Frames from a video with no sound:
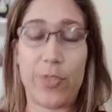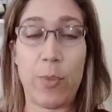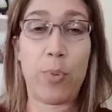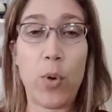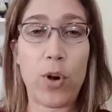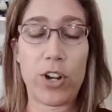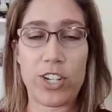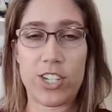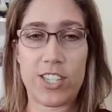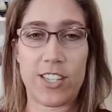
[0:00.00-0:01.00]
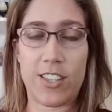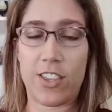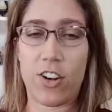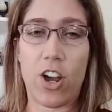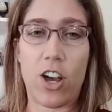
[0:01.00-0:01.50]
board and just think that
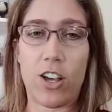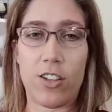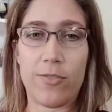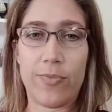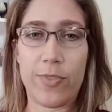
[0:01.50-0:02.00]
they're all,